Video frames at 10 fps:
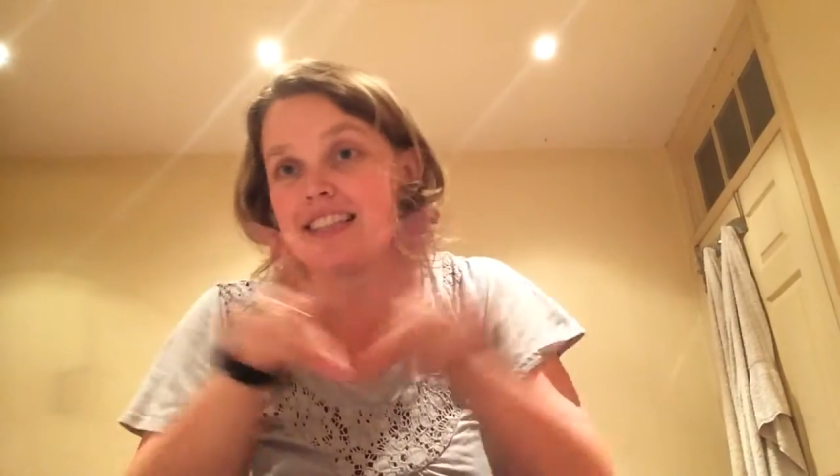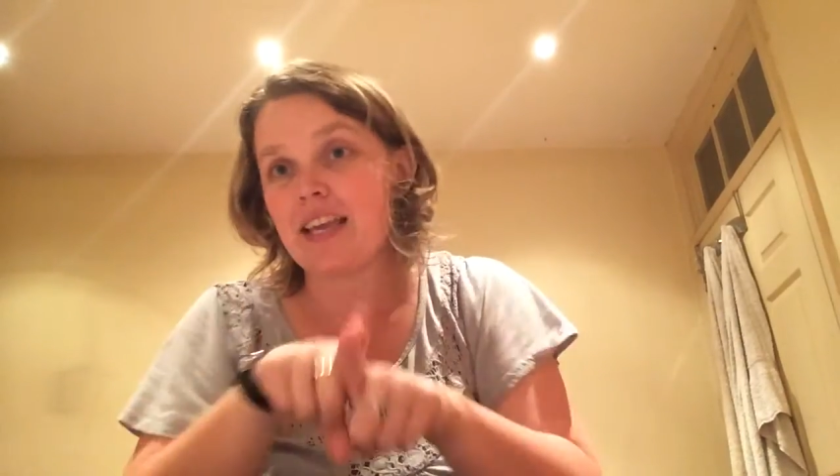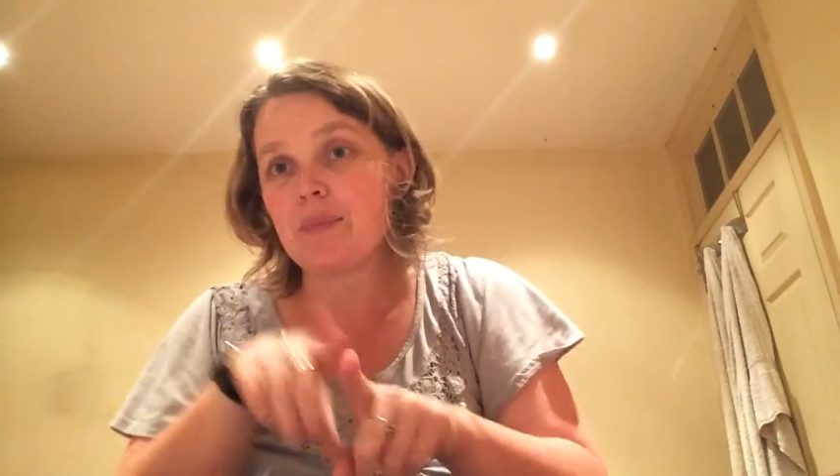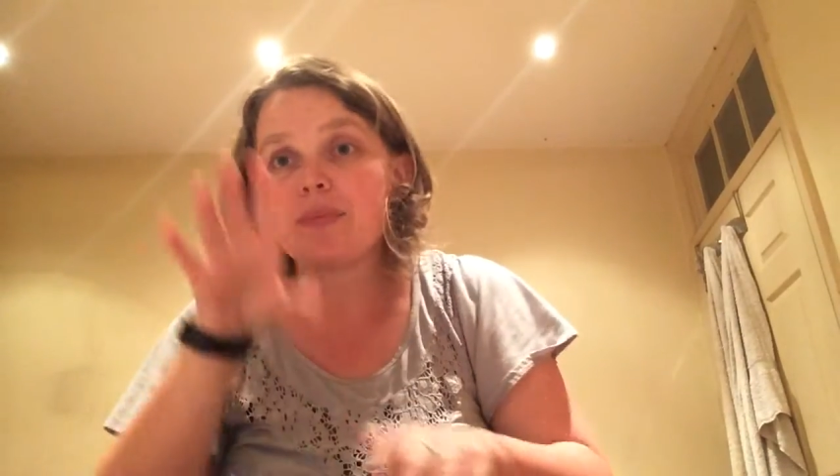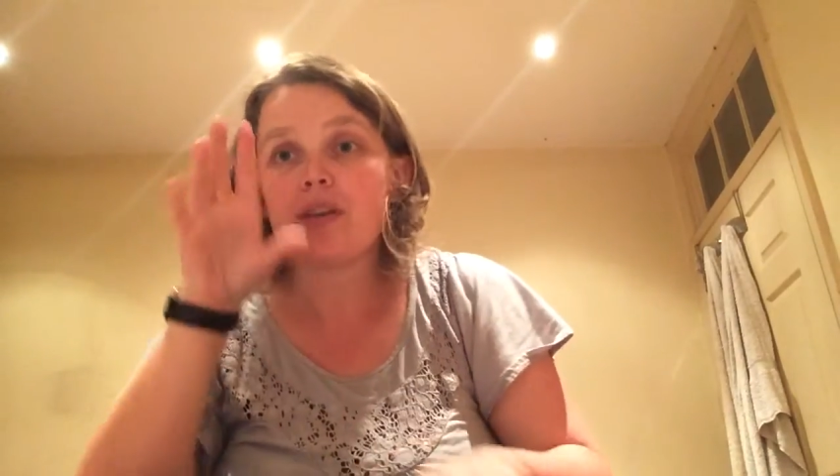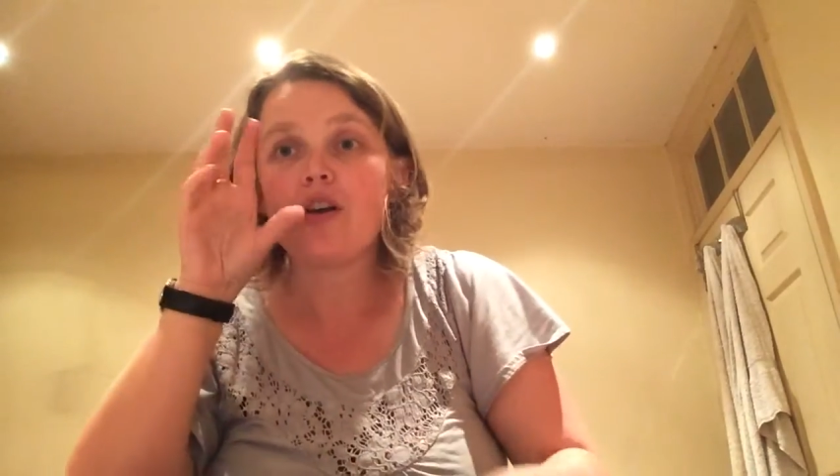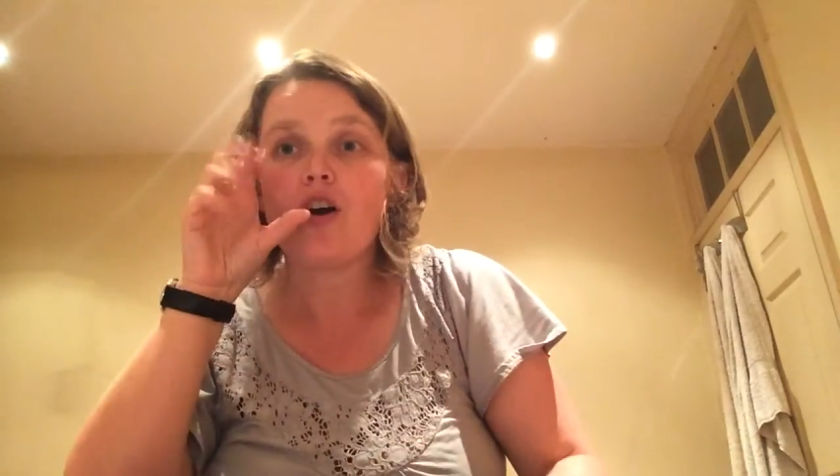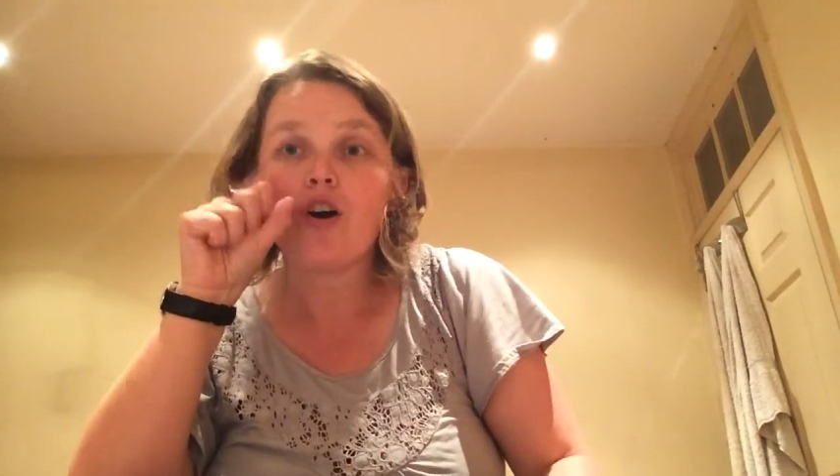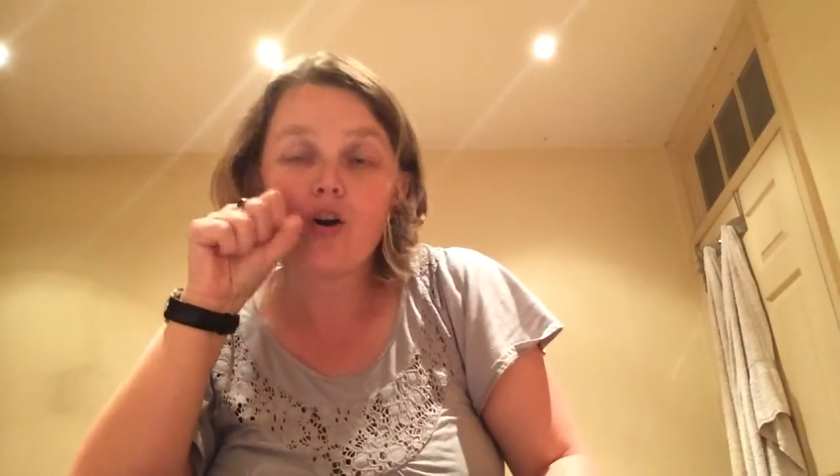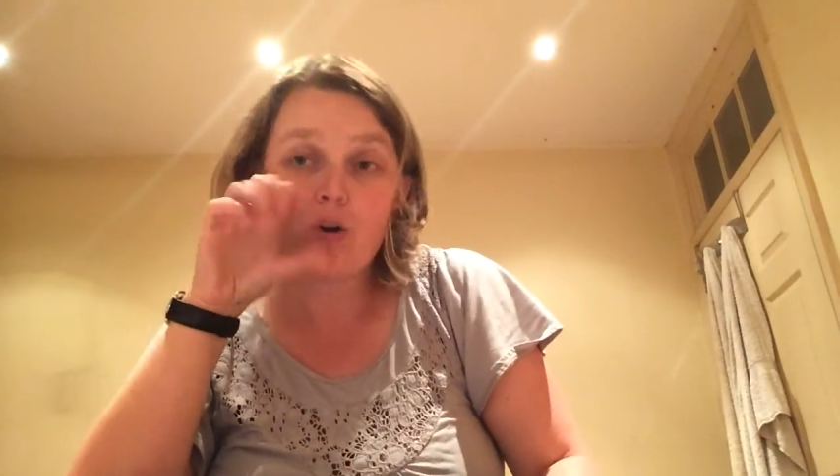same.
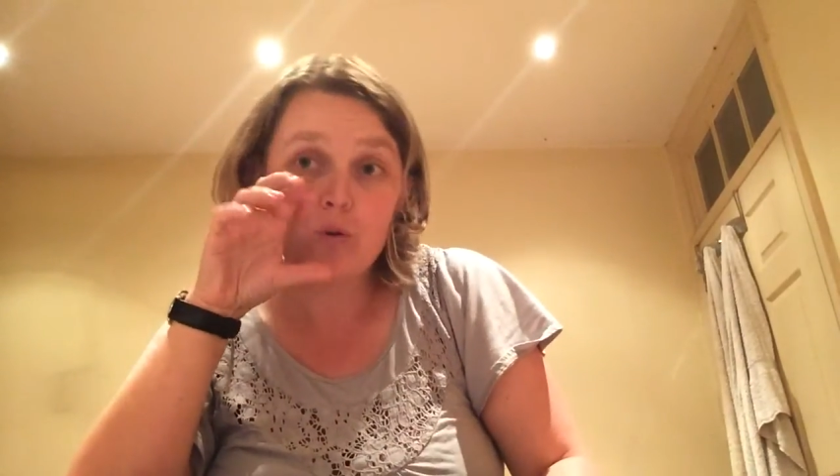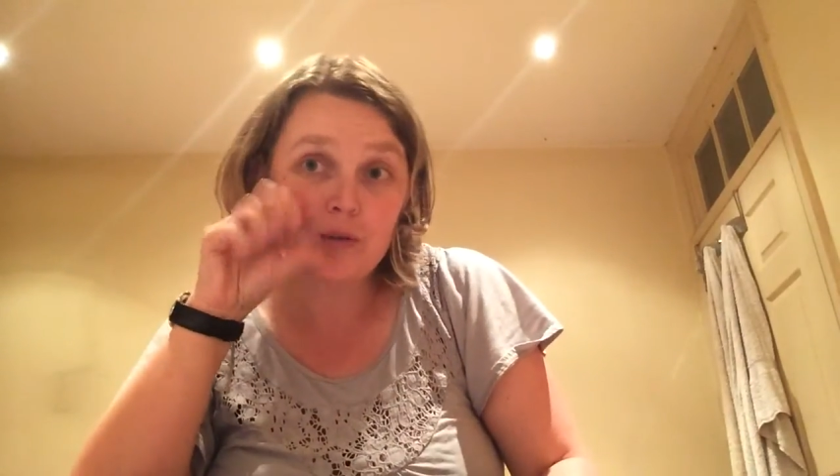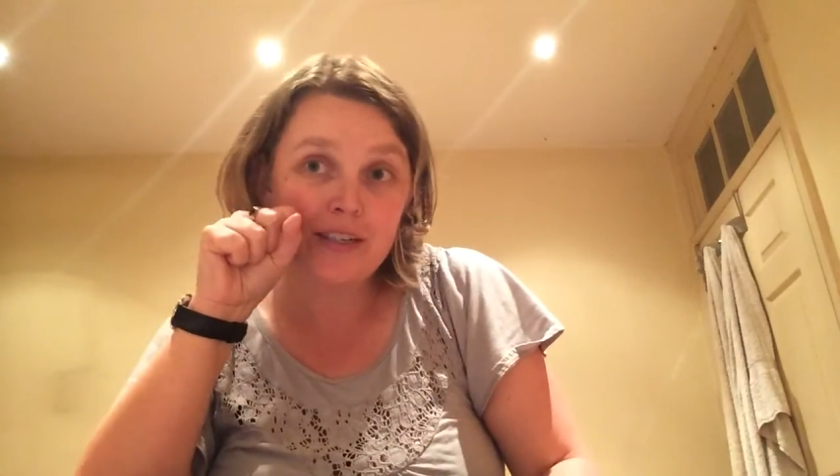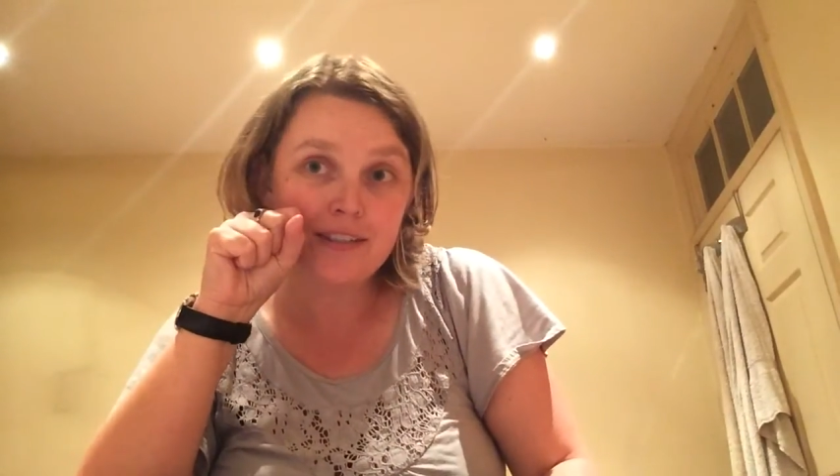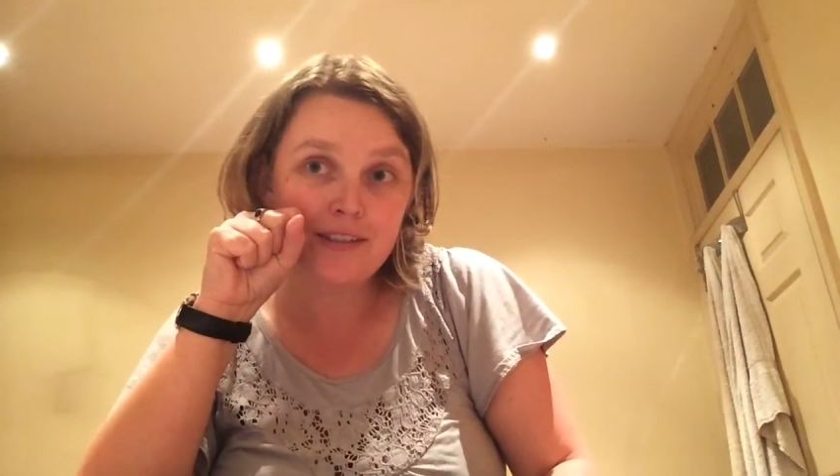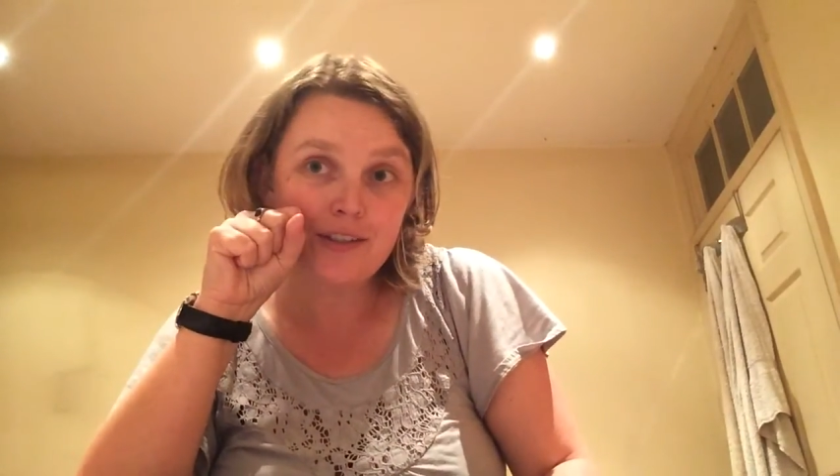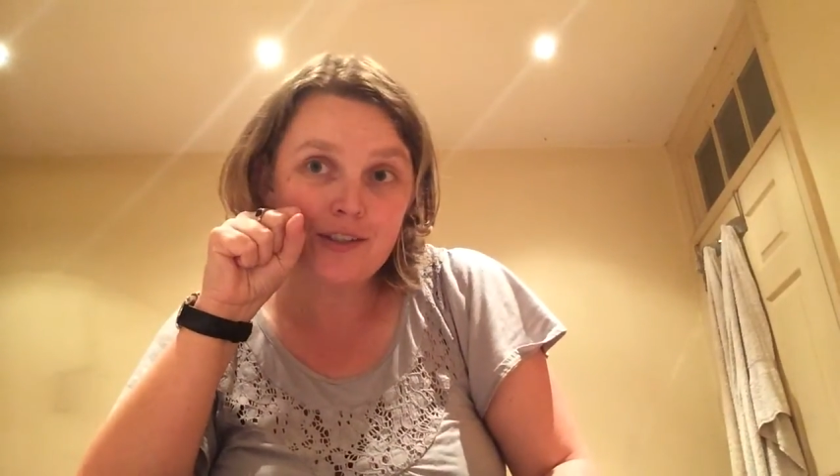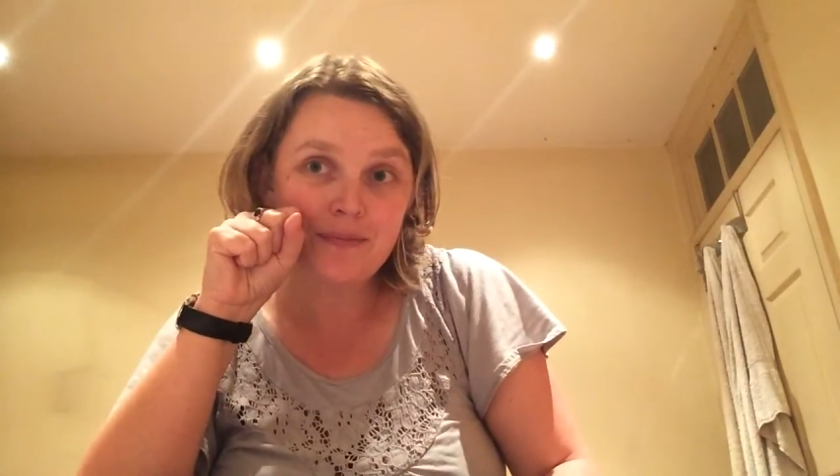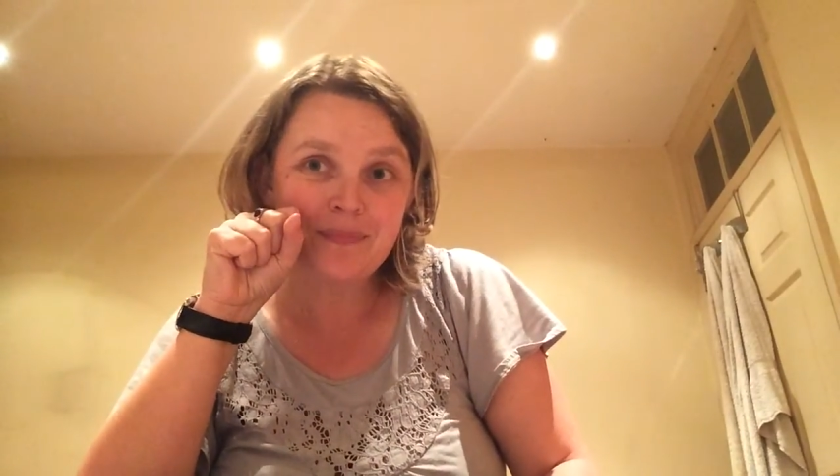Orange,